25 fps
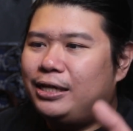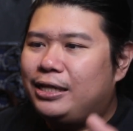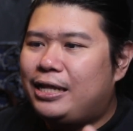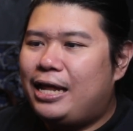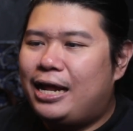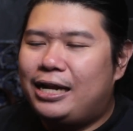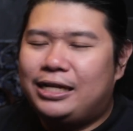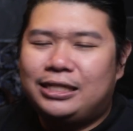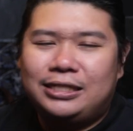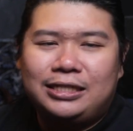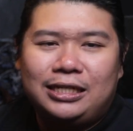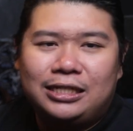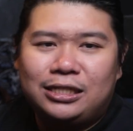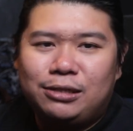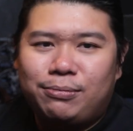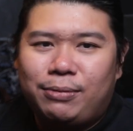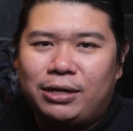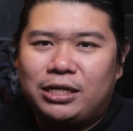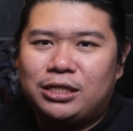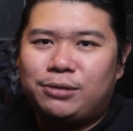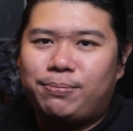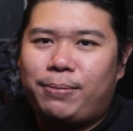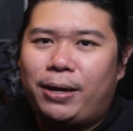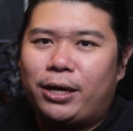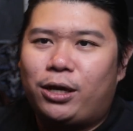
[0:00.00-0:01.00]
that is just my
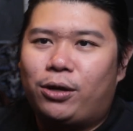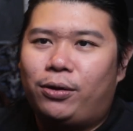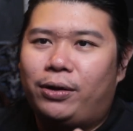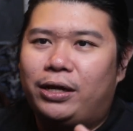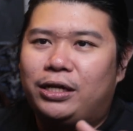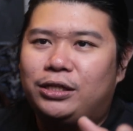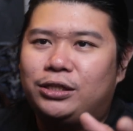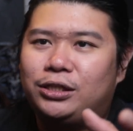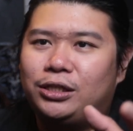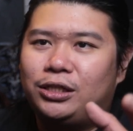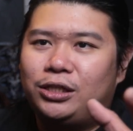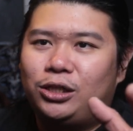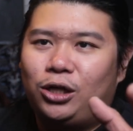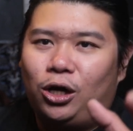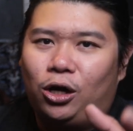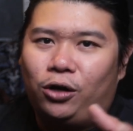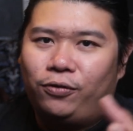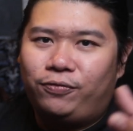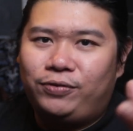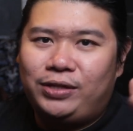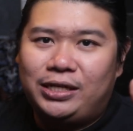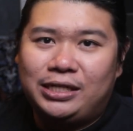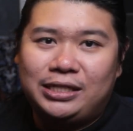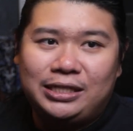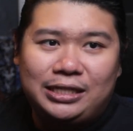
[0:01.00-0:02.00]
speculation
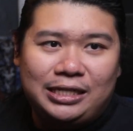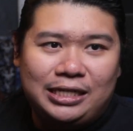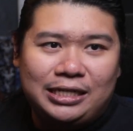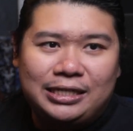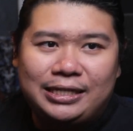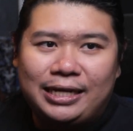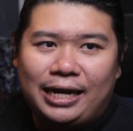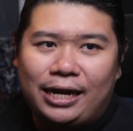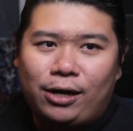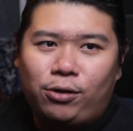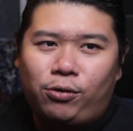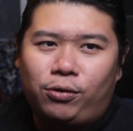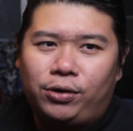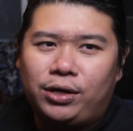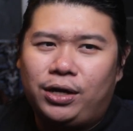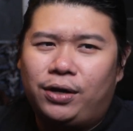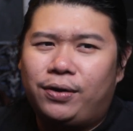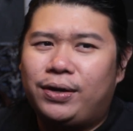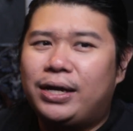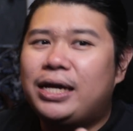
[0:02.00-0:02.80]
of this Desire Royale.